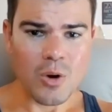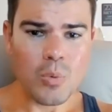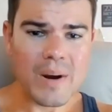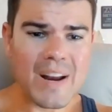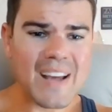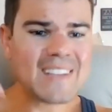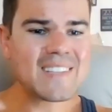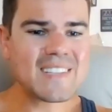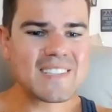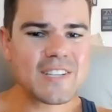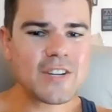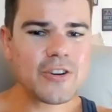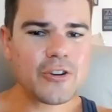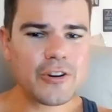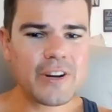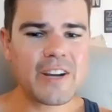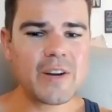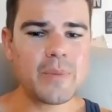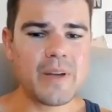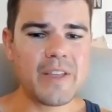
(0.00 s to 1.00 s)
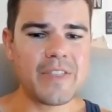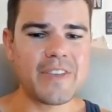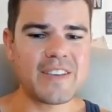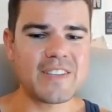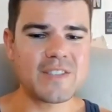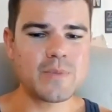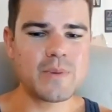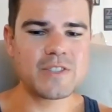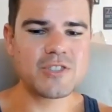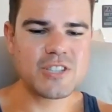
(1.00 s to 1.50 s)
what I disagreed with
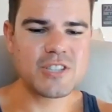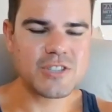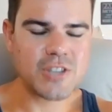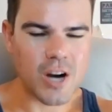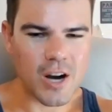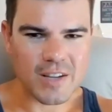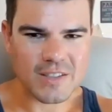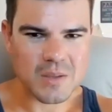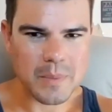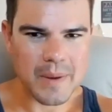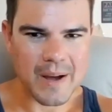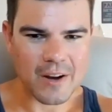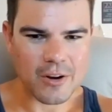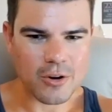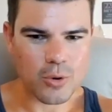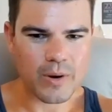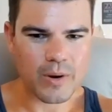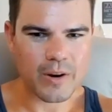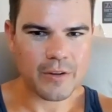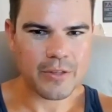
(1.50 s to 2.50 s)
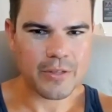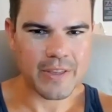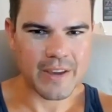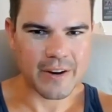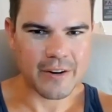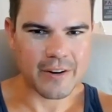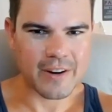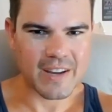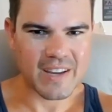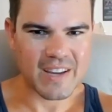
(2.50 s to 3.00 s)
is when she talked about queer
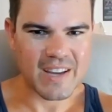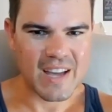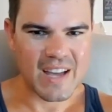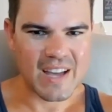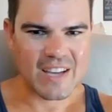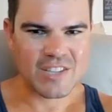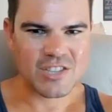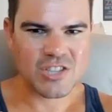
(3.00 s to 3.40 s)
theory,